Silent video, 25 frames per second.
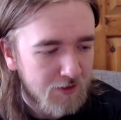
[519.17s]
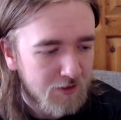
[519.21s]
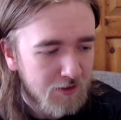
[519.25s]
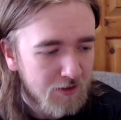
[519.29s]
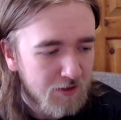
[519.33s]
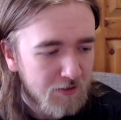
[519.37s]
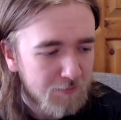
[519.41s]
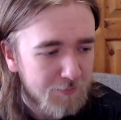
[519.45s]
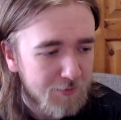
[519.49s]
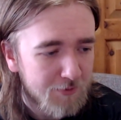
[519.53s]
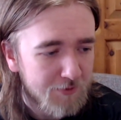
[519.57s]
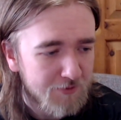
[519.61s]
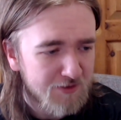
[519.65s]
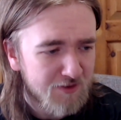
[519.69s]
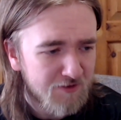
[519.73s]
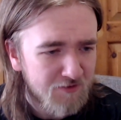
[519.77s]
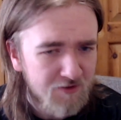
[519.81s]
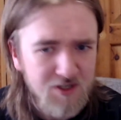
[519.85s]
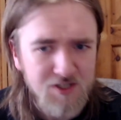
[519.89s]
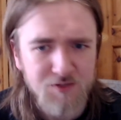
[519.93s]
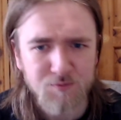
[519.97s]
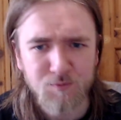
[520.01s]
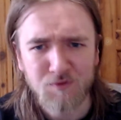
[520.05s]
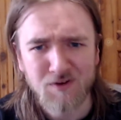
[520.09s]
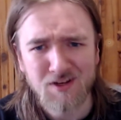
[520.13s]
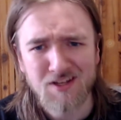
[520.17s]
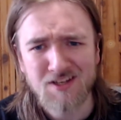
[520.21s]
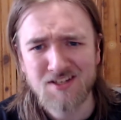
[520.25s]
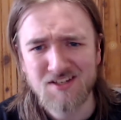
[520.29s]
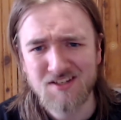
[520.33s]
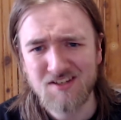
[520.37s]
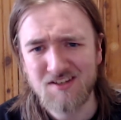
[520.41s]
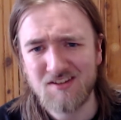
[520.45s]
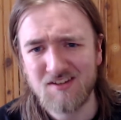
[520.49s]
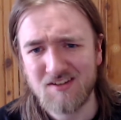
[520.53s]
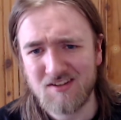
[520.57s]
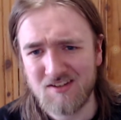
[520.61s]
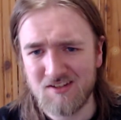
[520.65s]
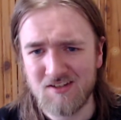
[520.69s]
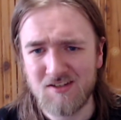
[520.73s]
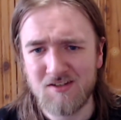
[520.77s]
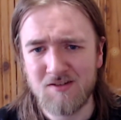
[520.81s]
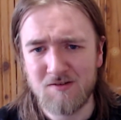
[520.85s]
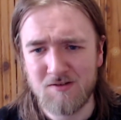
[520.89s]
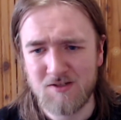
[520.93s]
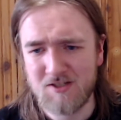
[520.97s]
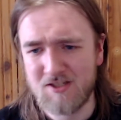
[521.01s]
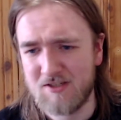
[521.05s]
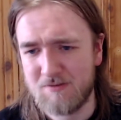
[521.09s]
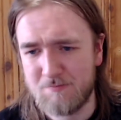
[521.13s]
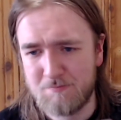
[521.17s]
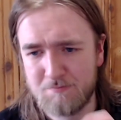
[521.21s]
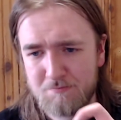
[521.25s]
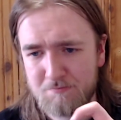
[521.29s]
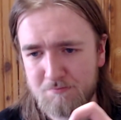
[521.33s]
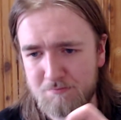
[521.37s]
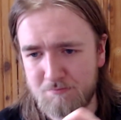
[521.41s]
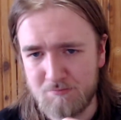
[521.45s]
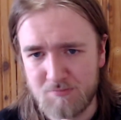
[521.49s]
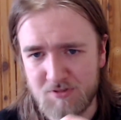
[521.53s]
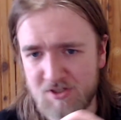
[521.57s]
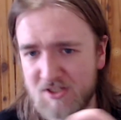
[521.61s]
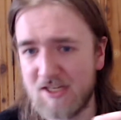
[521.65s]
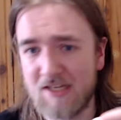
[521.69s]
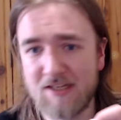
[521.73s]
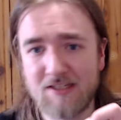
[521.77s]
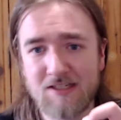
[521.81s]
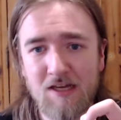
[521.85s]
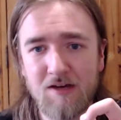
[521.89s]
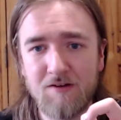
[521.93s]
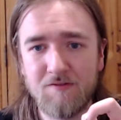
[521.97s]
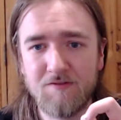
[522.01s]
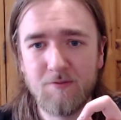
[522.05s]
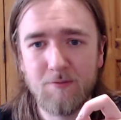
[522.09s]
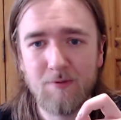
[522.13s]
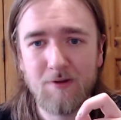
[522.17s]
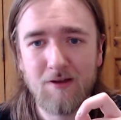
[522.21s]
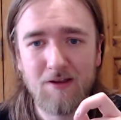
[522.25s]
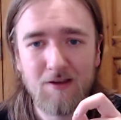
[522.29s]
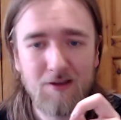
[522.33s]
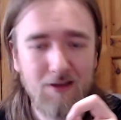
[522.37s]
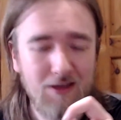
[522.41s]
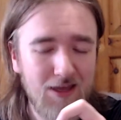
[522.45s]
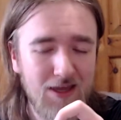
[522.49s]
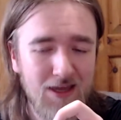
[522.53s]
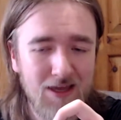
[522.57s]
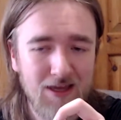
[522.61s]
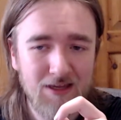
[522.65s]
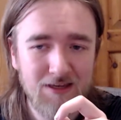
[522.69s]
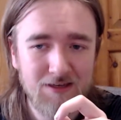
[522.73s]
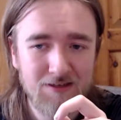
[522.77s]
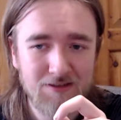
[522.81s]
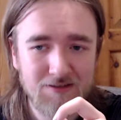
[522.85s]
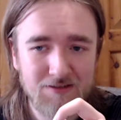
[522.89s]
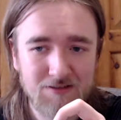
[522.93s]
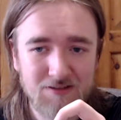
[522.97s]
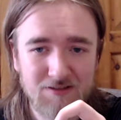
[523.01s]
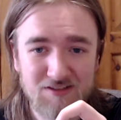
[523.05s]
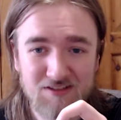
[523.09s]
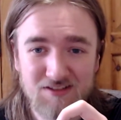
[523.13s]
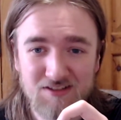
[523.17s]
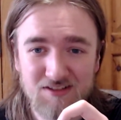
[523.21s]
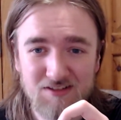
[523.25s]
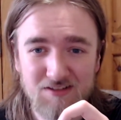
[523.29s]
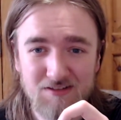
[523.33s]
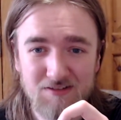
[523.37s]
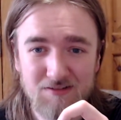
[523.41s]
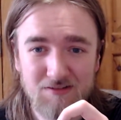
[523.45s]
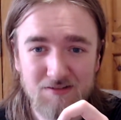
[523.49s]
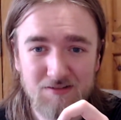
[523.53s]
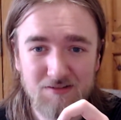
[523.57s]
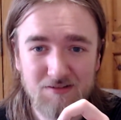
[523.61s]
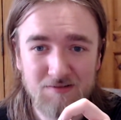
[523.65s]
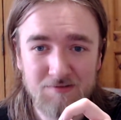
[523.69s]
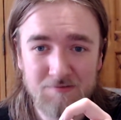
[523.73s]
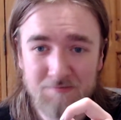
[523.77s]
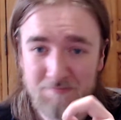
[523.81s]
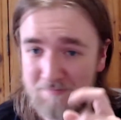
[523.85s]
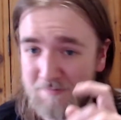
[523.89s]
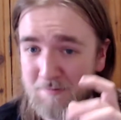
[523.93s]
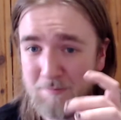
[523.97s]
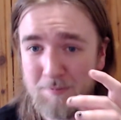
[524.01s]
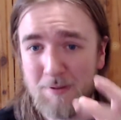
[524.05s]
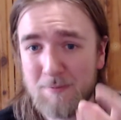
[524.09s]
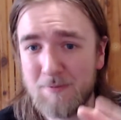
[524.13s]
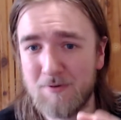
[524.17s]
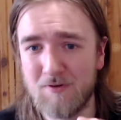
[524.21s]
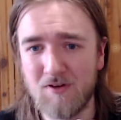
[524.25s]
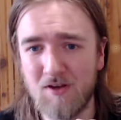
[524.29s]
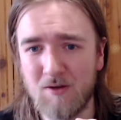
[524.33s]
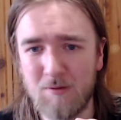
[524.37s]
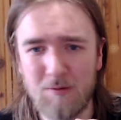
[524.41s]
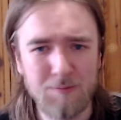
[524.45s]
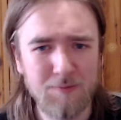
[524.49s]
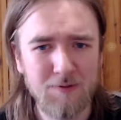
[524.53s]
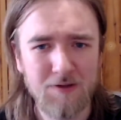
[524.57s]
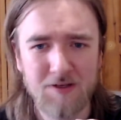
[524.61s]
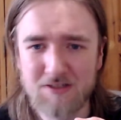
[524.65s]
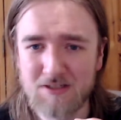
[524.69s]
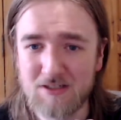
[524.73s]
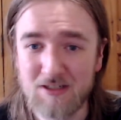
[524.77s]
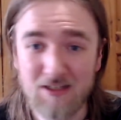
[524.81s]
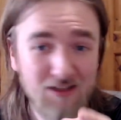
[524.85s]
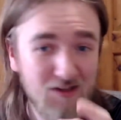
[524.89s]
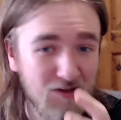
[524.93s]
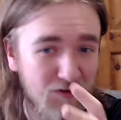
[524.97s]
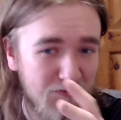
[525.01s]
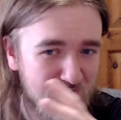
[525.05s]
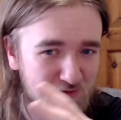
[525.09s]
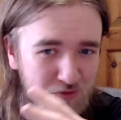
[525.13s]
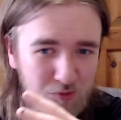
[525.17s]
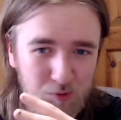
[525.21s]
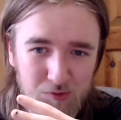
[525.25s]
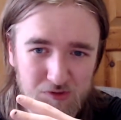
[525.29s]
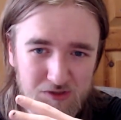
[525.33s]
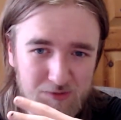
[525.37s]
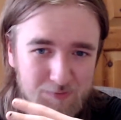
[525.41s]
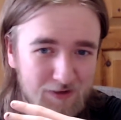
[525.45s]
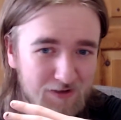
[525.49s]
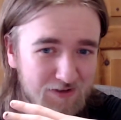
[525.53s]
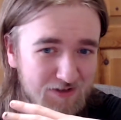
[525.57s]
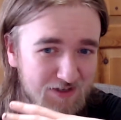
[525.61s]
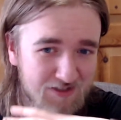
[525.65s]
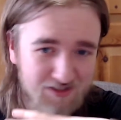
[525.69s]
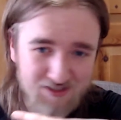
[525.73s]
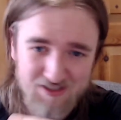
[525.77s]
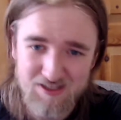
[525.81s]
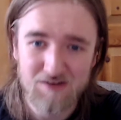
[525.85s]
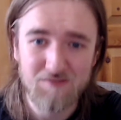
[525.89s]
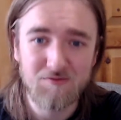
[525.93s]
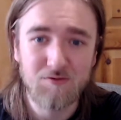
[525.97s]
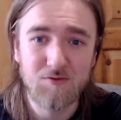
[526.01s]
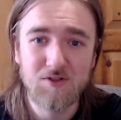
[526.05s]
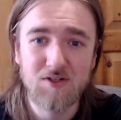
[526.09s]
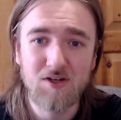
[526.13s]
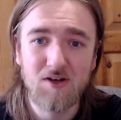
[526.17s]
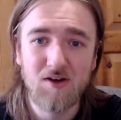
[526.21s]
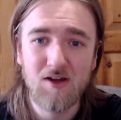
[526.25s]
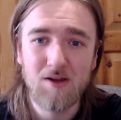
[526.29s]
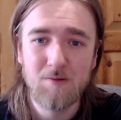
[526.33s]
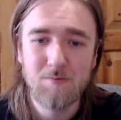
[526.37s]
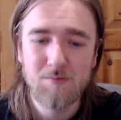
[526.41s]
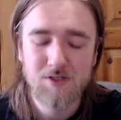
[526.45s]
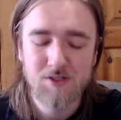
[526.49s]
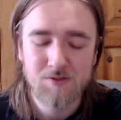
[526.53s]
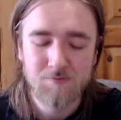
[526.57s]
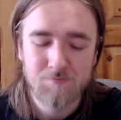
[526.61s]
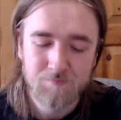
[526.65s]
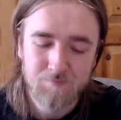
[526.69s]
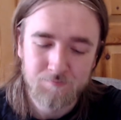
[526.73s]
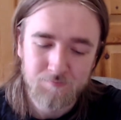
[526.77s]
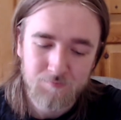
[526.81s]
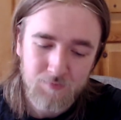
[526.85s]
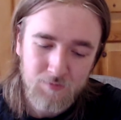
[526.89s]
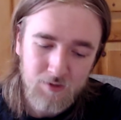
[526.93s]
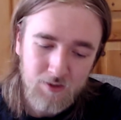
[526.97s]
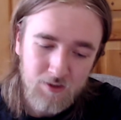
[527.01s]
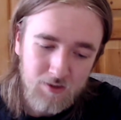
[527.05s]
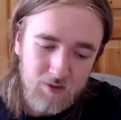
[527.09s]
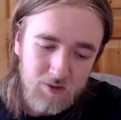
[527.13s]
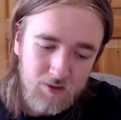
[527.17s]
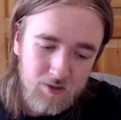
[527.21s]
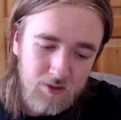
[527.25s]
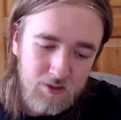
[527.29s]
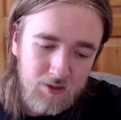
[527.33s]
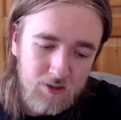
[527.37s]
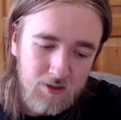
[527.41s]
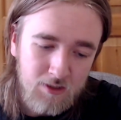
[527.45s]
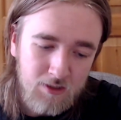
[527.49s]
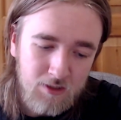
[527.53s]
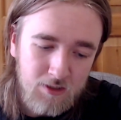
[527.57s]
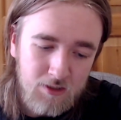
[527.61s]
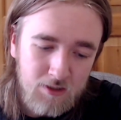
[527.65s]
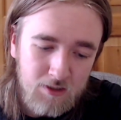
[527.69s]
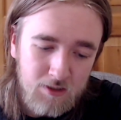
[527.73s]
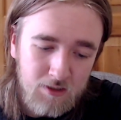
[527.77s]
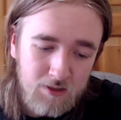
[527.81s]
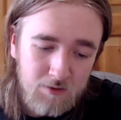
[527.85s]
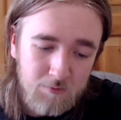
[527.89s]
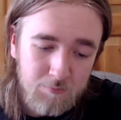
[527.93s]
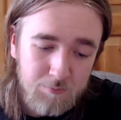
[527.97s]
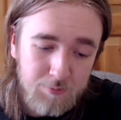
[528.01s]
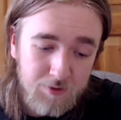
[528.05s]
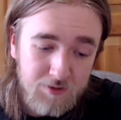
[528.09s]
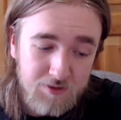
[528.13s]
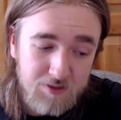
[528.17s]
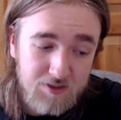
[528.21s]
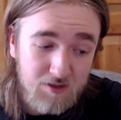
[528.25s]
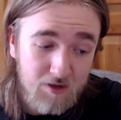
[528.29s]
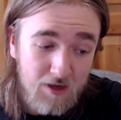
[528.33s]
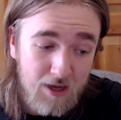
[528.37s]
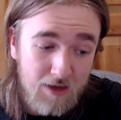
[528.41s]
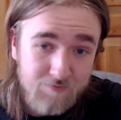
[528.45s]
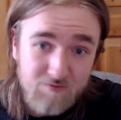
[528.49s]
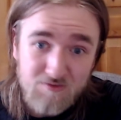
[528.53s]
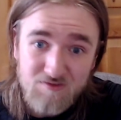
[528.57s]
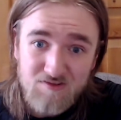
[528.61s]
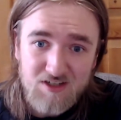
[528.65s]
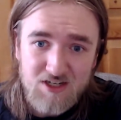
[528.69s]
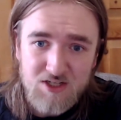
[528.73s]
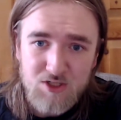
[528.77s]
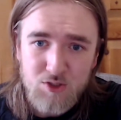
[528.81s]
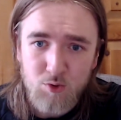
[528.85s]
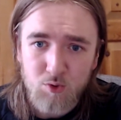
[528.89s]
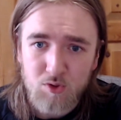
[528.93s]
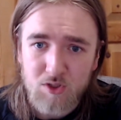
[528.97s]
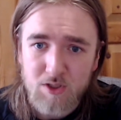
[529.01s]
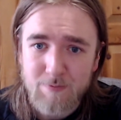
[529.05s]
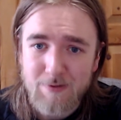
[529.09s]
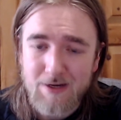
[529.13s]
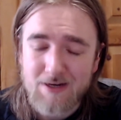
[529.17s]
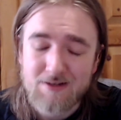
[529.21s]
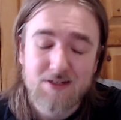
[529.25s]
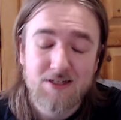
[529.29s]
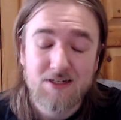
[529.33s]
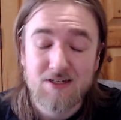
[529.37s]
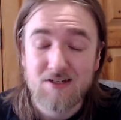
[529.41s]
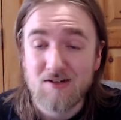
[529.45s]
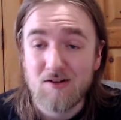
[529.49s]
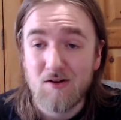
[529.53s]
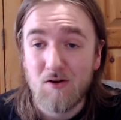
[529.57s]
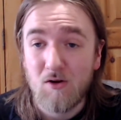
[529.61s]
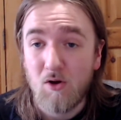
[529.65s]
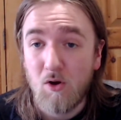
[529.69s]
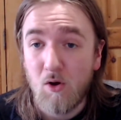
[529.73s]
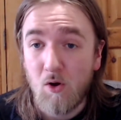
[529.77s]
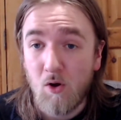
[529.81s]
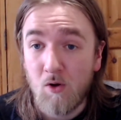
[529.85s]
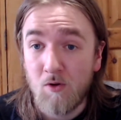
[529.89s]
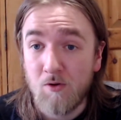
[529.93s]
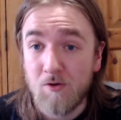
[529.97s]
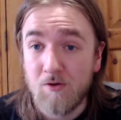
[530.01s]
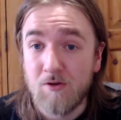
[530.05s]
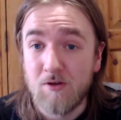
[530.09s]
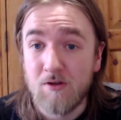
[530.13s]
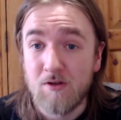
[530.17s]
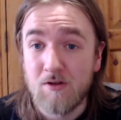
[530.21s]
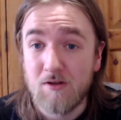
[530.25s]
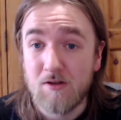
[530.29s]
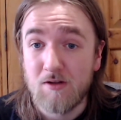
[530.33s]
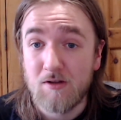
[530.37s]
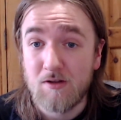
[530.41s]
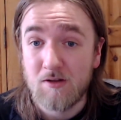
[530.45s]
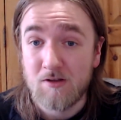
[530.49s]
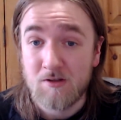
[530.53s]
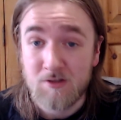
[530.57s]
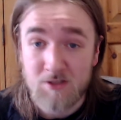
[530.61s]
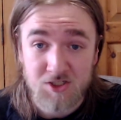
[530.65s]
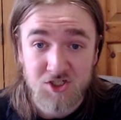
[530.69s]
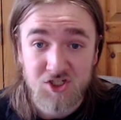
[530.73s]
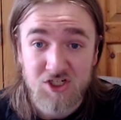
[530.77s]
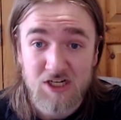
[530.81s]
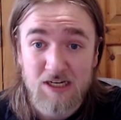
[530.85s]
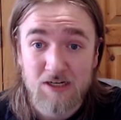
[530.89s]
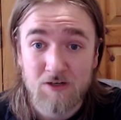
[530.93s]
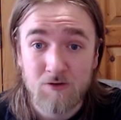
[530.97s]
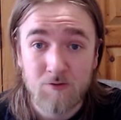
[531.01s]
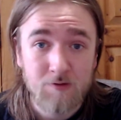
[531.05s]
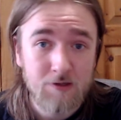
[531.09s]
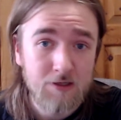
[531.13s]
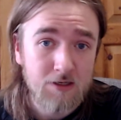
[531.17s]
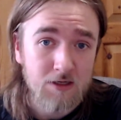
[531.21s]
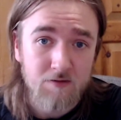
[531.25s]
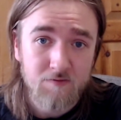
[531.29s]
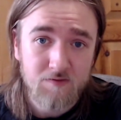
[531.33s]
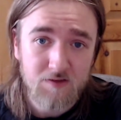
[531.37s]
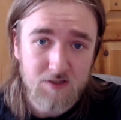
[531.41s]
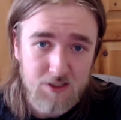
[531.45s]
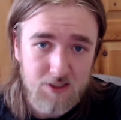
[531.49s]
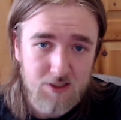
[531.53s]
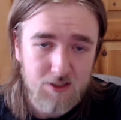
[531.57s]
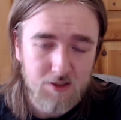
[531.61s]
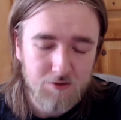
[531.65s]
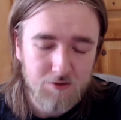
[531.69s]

But there is one incident that sticks out for me, and for people who know me personally, I've talked about it several times. But I haven't really talked about it on this channel in a video.